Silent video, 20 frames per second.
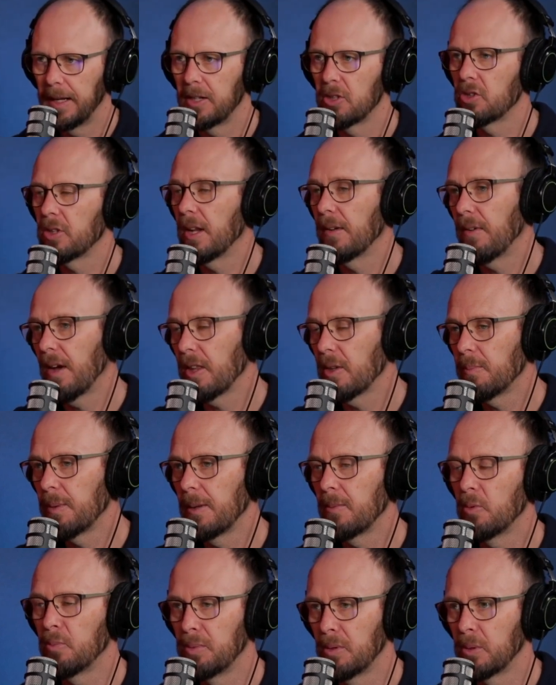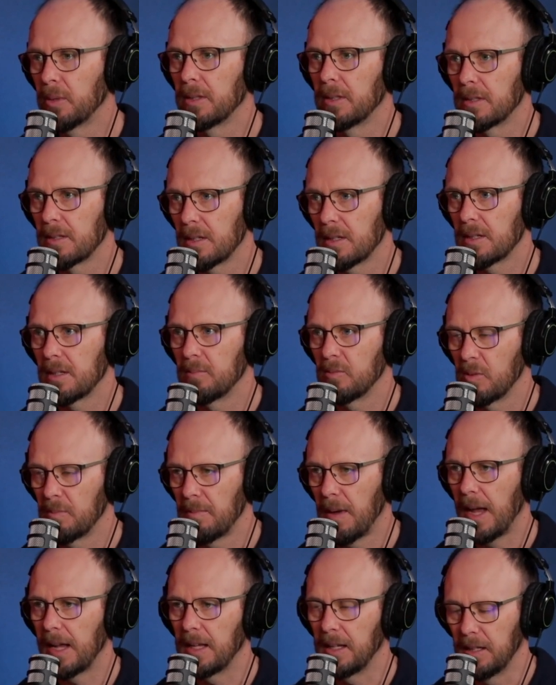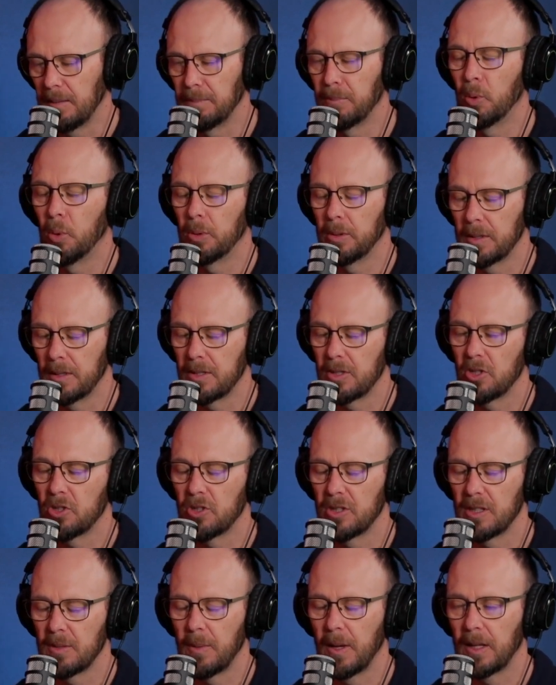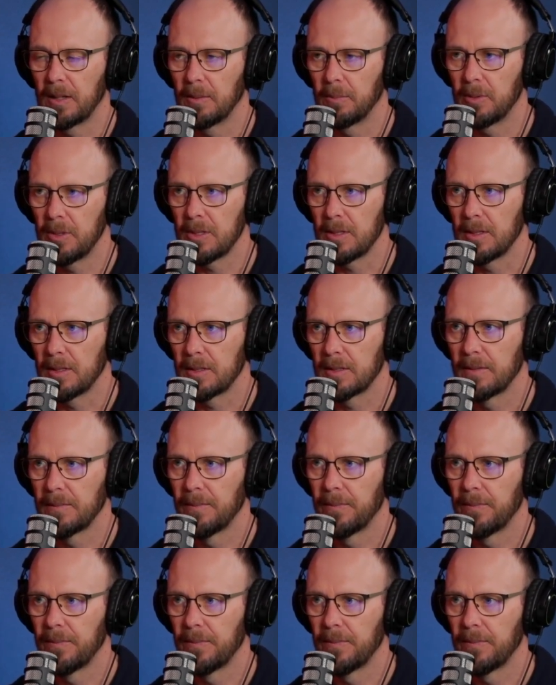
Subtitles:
And it should have other people building the systems and making important decisions about the business.